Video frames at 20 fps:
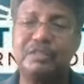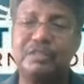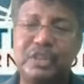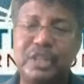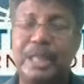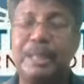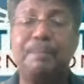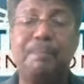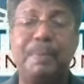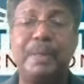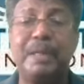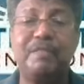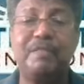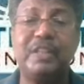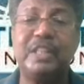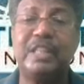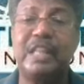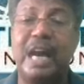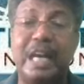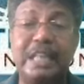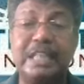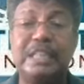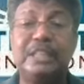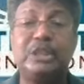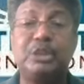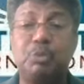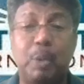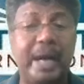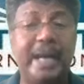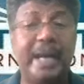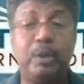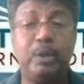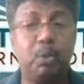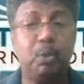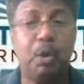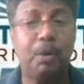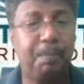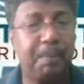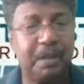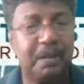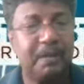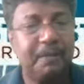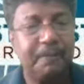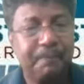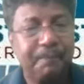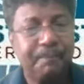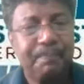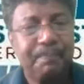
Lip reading: of sleeping with eyes wide open.